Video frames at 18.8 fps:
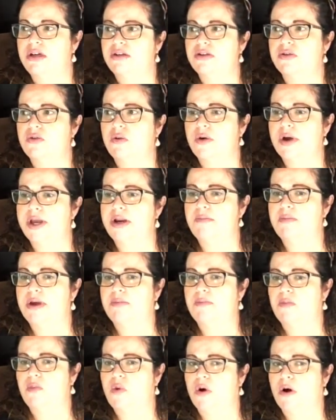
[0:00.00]
quite a bit
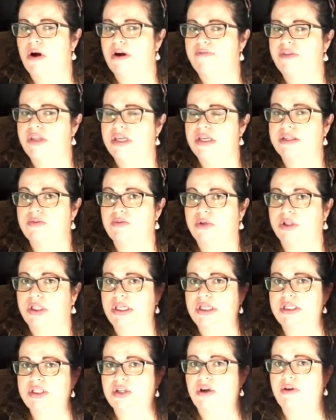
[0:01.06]
more of these
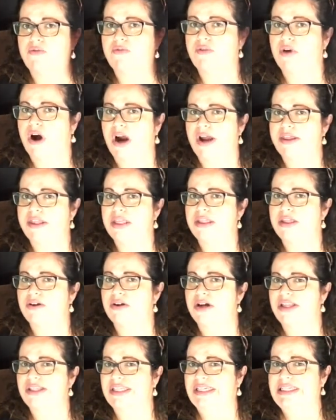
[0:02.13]
released so far. I think they're
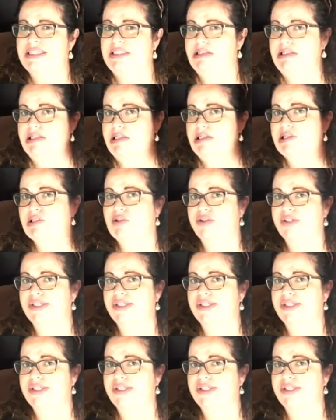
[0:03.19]
on like 6 or